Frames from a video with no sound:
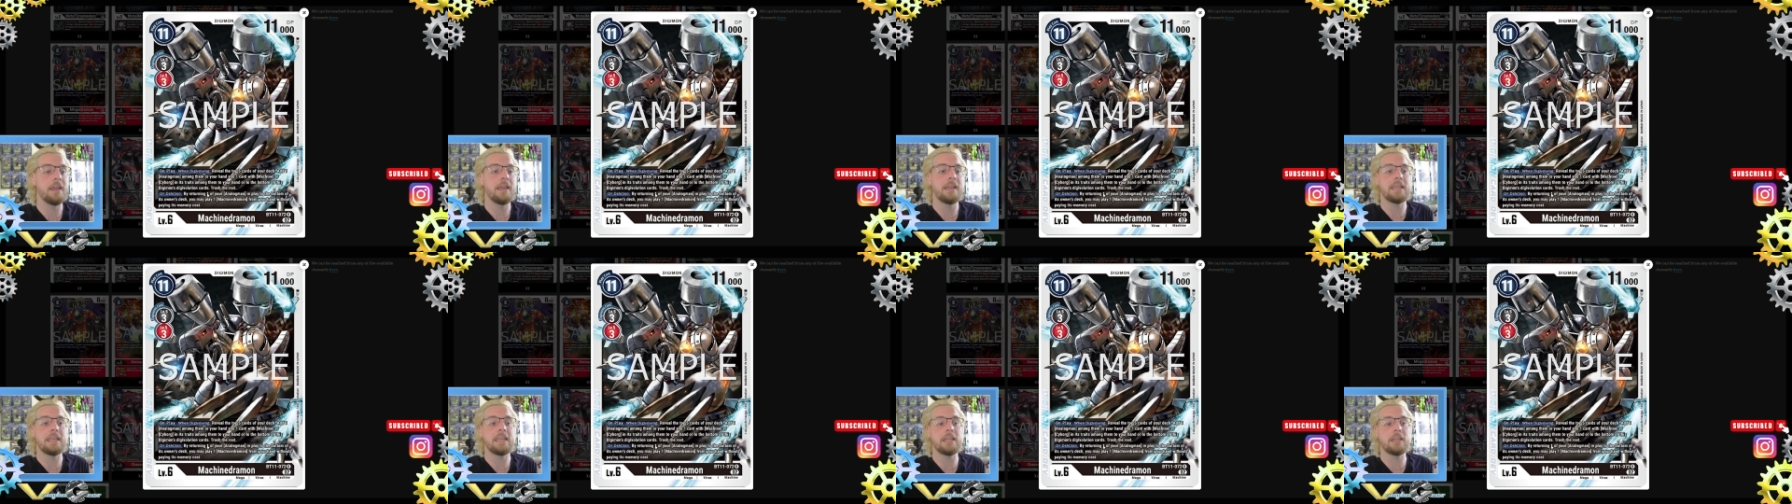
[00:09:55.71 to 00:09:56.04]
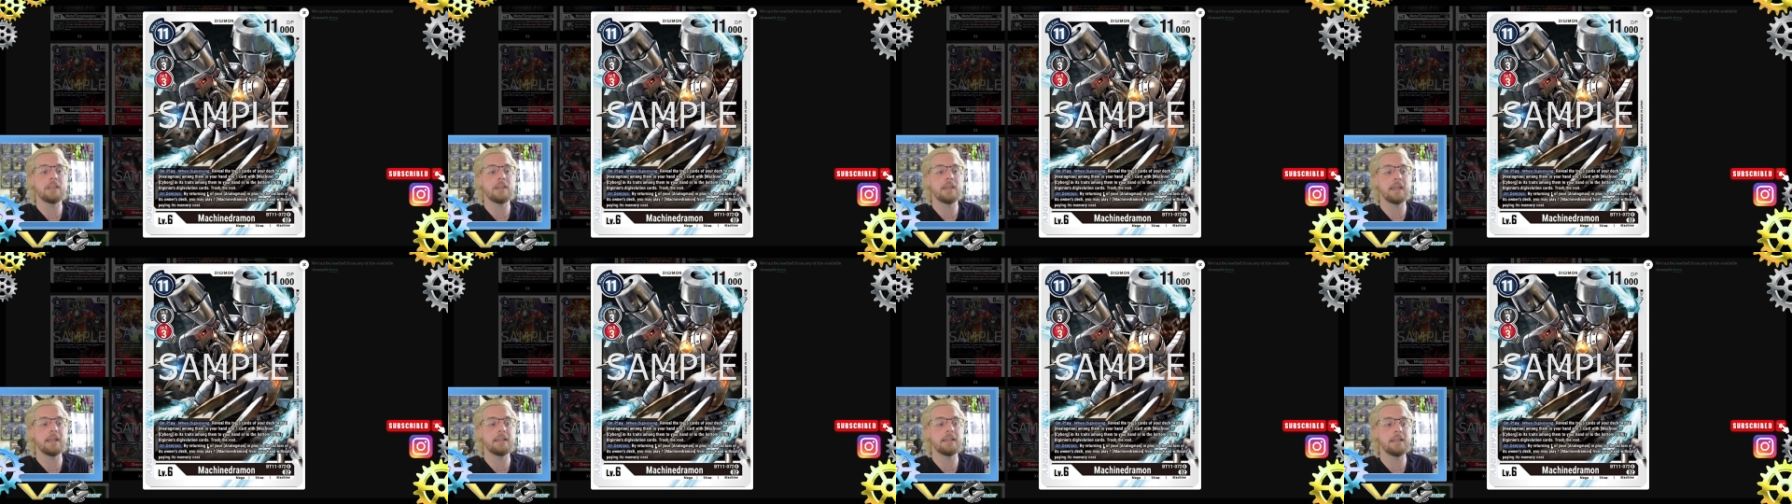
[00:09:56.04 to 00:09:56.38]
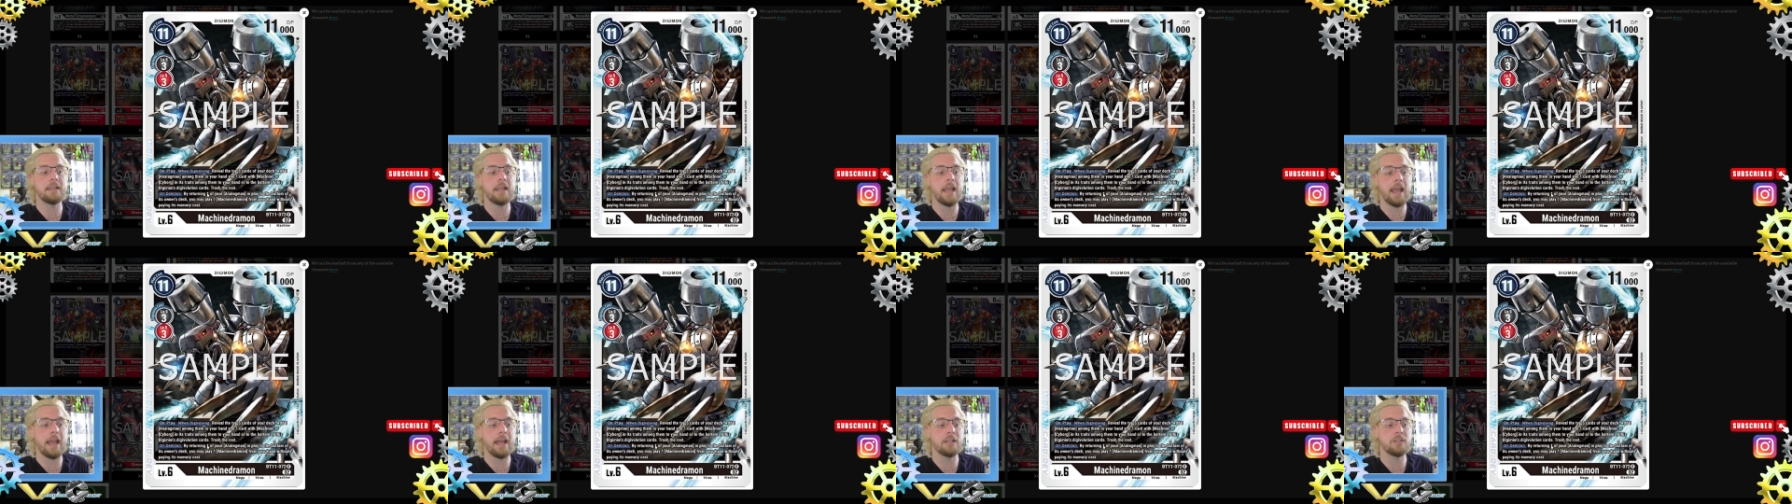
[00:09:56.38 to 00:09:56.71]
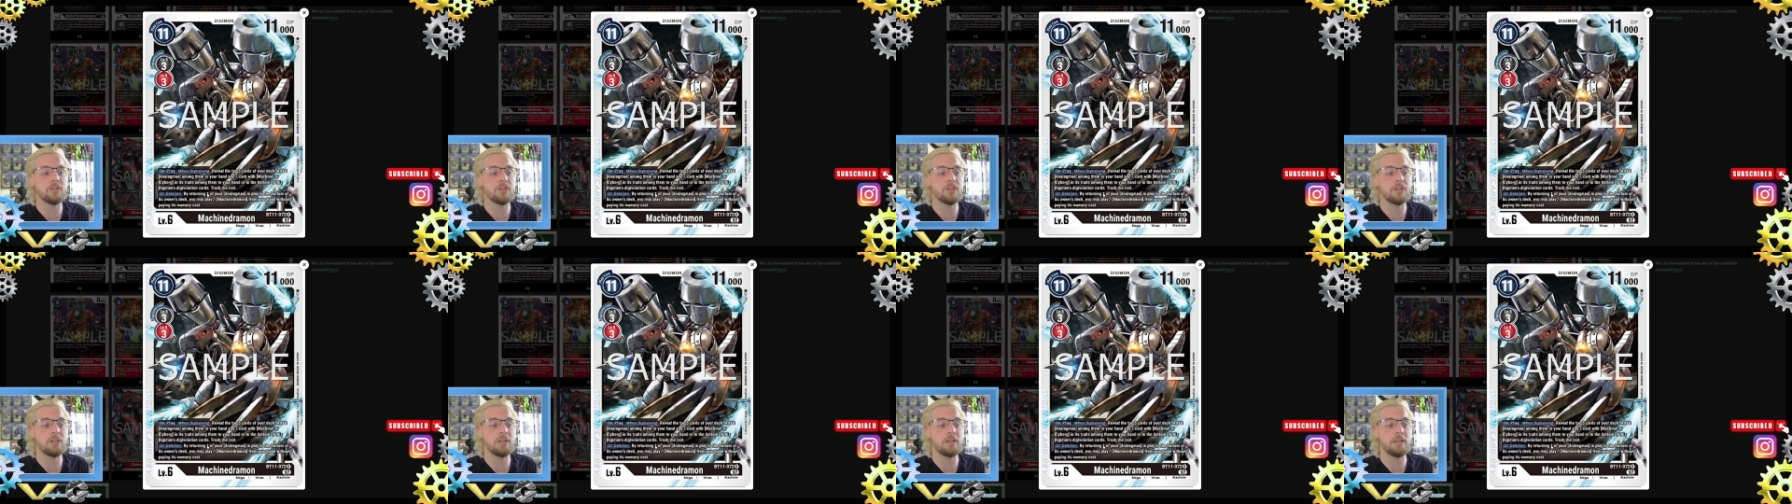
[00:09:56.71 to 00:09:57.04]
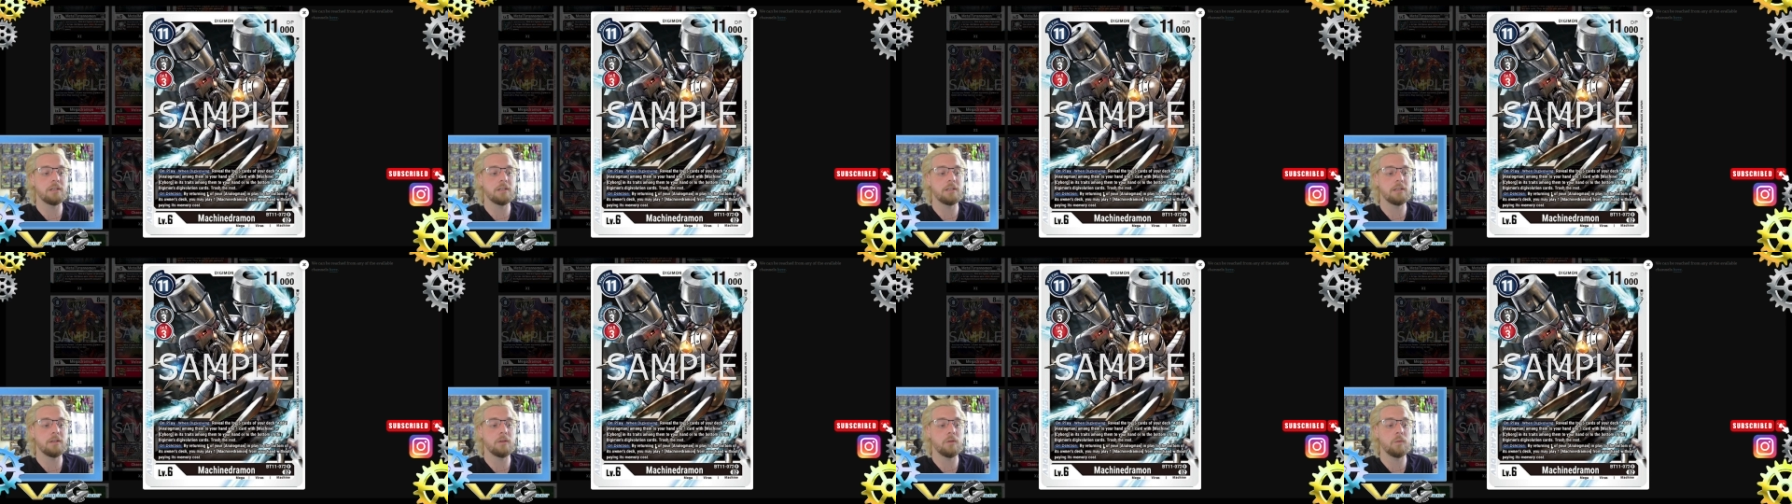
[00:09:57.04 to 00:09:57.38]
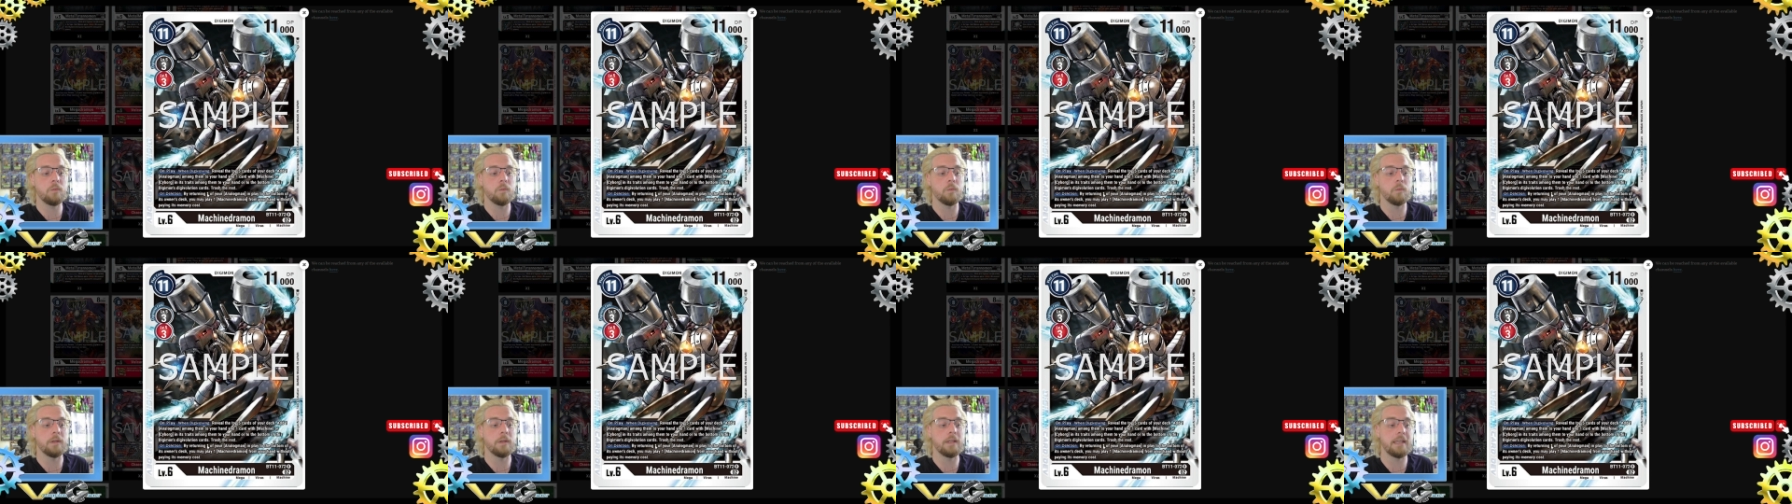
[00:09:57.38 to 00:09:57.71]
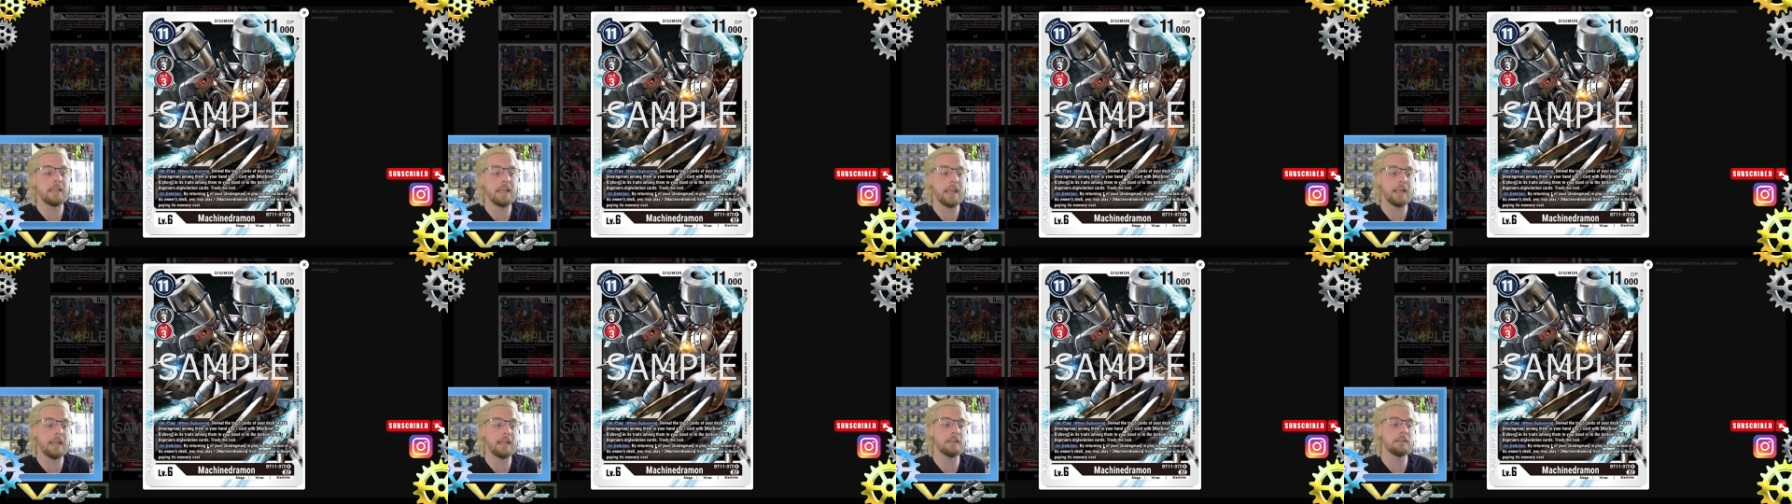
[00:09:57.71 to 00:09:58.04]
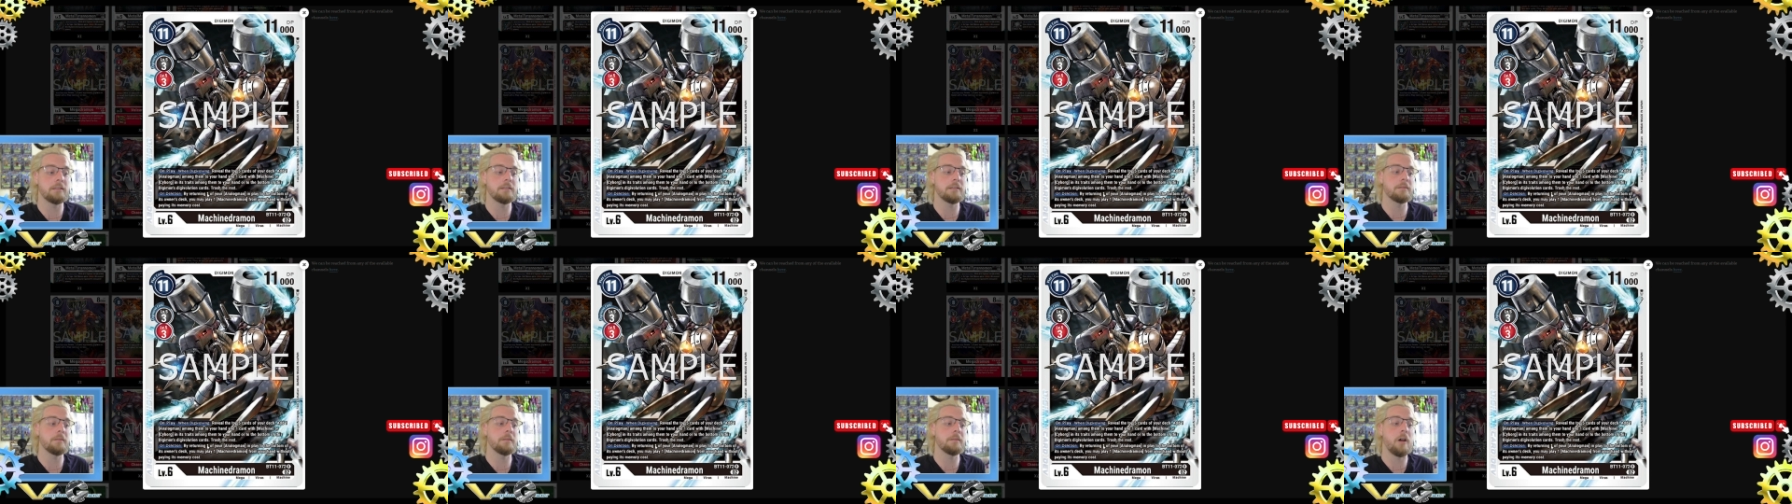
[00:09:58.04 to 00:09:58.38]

he can actually regain